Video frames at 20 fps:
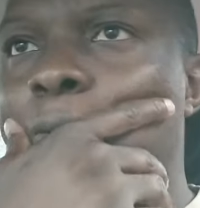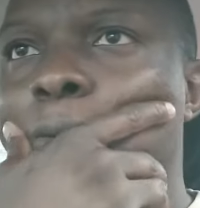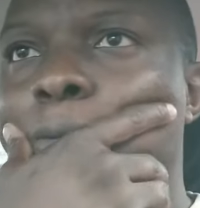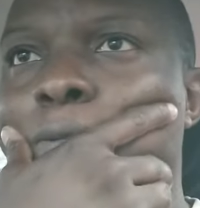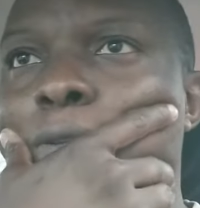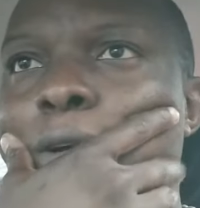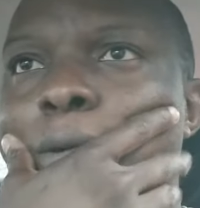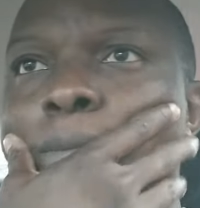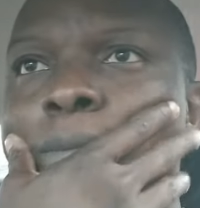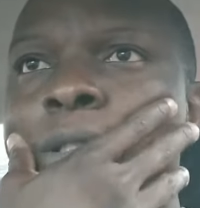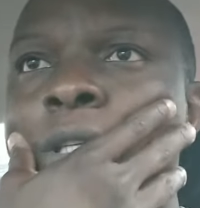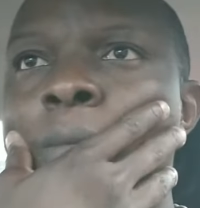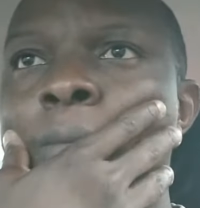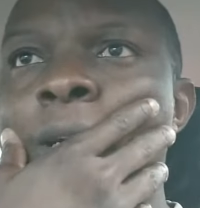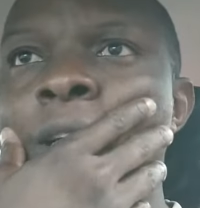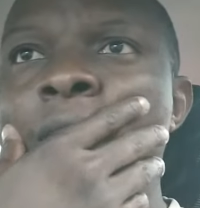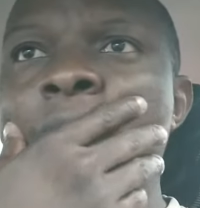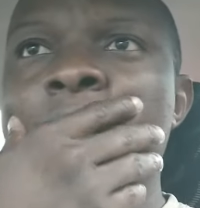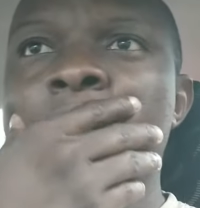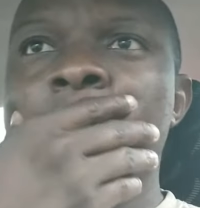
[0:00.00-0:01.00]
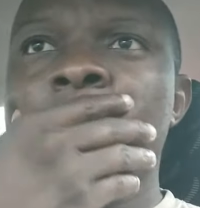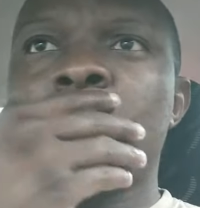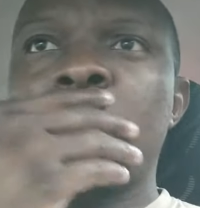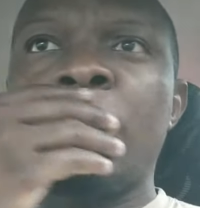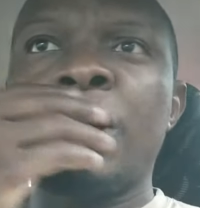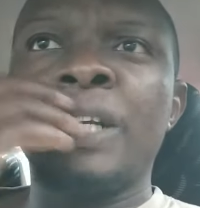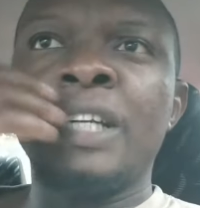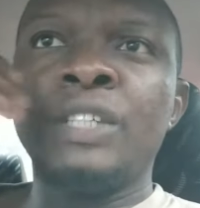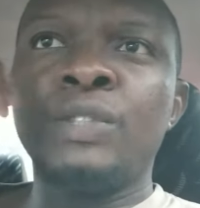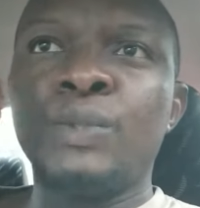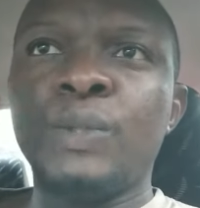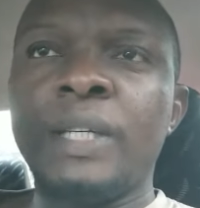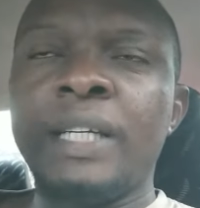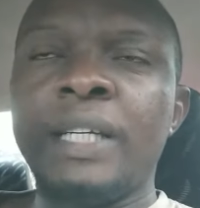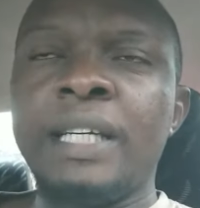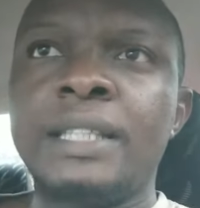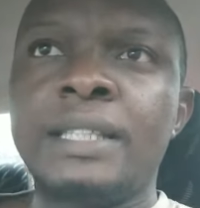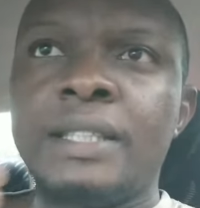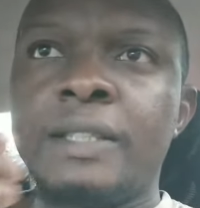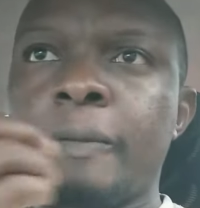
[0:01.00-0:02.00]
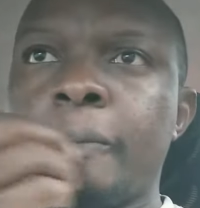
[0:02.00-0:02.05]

From somebody that is struggling to eat